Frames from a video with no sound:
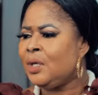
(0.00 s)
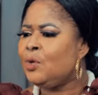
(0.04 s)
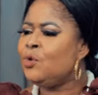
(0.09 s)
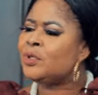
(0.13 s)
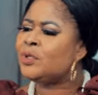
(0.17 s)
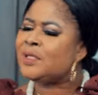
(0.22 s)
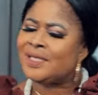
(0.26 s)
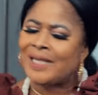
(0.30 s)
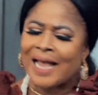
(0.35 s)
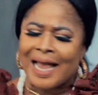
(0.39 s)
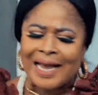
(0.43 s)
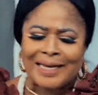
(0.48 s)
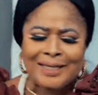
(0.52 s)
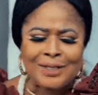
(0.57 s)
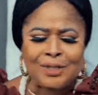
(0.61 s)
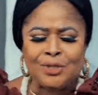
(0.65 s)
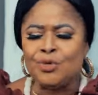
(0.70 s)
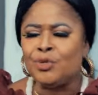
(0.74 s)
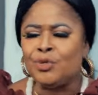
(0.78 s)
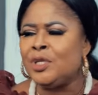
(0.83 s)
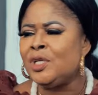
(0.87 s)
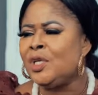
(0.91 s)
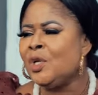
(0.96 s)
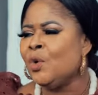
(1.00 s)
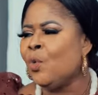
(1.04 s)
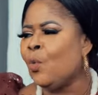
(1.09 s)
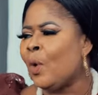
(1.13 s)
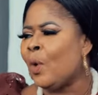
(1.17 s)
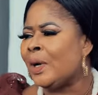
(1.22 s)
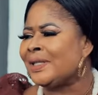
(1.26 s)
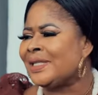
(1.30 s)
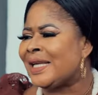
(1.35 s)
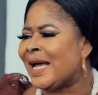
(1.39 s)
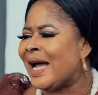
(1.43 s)
You said you didn't
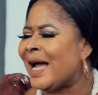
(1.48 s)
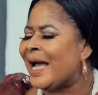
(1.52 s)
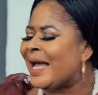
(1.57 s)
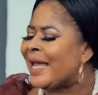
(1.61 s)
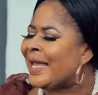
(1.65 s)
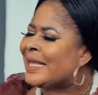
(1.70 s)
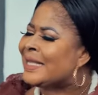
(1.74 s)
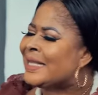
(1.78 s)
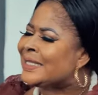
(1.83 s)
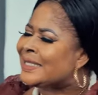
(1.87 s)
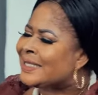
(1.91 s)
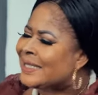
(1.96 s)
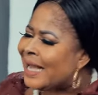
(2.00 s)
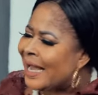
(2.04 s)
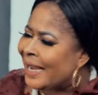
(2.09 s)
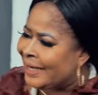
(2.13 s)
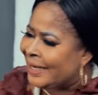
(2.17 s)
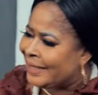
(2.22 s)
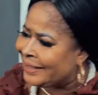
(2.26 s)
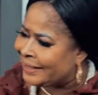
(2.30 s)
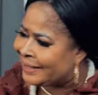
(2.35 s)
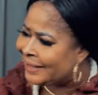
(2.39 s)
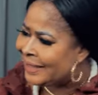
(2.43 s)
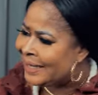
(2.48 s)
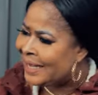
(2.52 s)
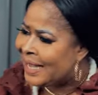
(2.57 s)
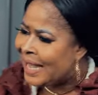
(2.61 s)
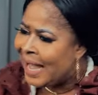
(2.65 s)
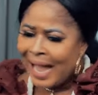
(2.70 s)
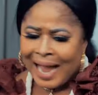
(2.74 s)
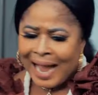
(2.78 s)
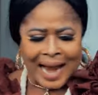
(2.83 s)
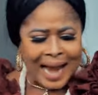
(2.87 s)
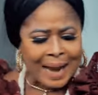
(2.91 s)
want her inside.
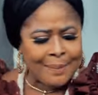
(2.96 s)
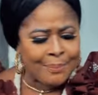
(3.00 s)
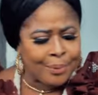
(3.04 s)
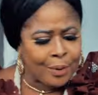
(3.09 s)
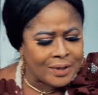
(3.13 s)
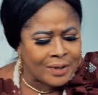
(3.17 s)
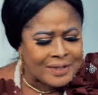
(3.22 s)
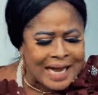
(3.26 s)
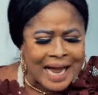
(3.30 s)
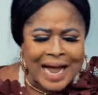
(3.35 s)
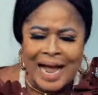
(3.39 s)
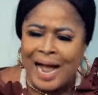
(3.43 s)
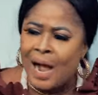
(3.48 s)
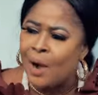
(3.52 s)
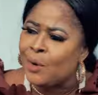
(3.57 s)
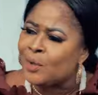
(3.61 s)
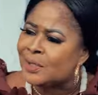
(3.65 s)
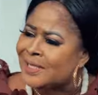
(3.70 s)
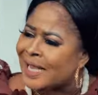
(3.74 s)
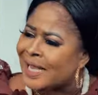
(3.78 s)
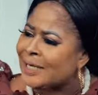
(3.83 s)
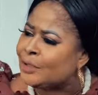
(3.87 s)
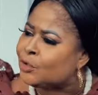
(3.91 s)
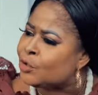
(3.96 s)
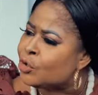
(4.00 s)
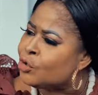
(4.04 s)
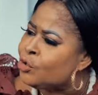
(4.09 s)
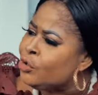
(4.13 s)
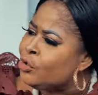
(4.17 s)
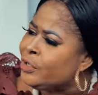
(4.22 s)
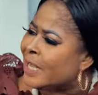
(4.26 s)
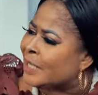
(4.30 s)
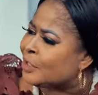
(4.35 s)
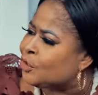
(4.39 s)
I brought her outside to
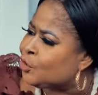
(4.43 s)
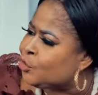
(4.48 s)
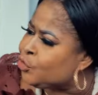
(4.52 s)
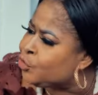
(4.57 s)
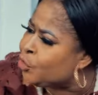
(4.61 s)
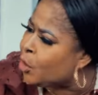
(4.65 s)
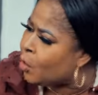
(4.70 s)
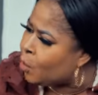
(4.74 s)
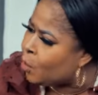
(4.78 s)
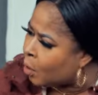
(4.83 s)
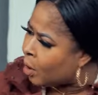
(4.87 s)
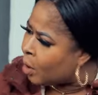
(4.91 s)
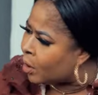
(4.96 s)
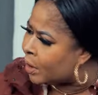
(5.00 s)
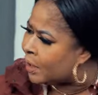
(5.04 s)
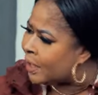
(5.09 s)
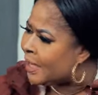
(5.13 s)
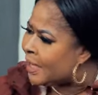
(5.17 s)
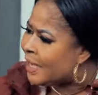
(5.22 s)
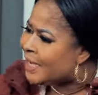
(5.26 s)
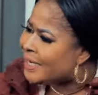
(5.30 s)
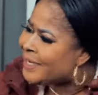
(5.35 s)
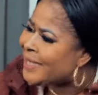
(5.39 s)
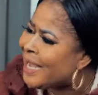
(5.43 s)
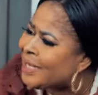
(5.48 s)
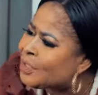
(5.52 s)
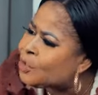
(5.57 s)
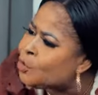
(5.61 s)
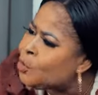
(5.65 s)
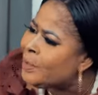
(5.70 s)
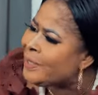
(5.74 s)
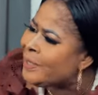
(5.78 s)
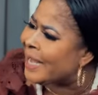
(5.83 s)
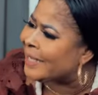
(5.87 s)
do the studio work.
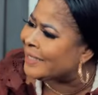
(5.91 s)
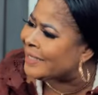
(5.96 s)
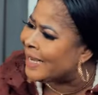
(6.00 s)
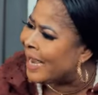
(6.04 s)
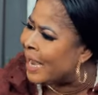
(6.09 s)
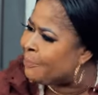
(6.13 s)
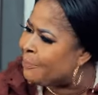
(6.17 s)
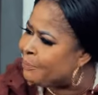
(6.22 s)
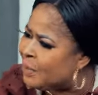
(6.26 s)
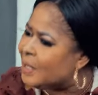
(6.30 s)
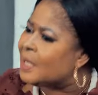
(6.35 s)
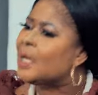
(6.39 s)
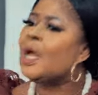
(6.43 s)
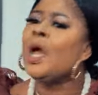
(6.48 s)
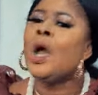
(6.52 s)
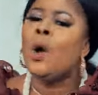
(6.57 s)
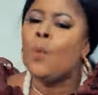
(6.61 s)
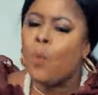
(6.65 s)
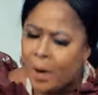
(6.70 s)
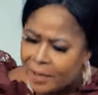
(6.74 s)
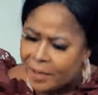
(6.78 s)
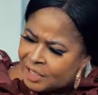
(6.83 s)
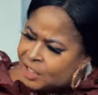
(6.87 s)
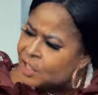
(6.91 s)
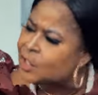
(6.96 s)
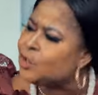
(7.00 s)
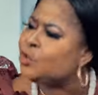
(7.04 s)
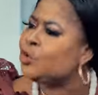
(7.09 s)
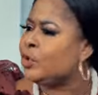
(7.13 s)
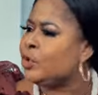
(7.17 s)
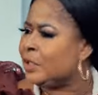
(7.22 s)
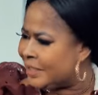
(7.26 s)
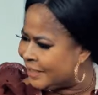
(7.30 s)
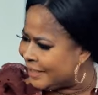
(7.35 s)
Yet you won't let her be. What did she
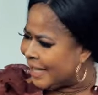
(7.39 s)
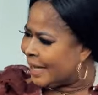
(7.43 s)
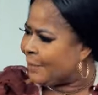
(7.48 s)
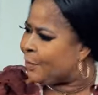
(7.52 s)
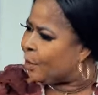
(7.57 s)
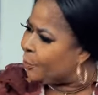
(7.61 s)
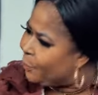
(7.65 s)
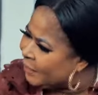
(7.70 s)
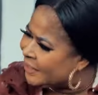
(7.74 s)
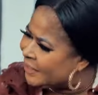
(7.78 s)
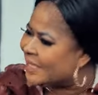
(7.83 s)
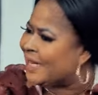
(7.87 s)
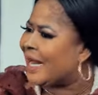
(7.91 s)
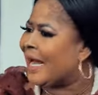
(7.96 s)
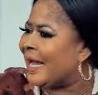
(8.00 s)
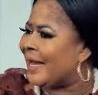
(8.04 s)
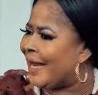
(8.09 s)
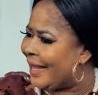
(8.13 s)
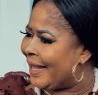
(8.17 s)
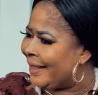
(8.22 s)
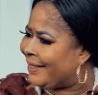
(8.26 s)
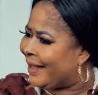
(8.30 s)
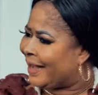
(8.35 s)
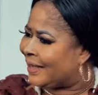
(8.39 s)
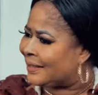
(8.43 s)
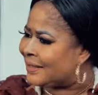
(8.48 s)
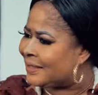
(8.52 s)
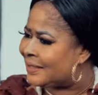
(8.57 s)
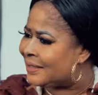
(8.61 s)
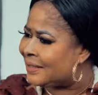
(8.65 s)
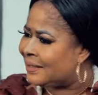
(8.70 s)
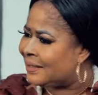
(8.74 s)
do this time? You're beating her like that.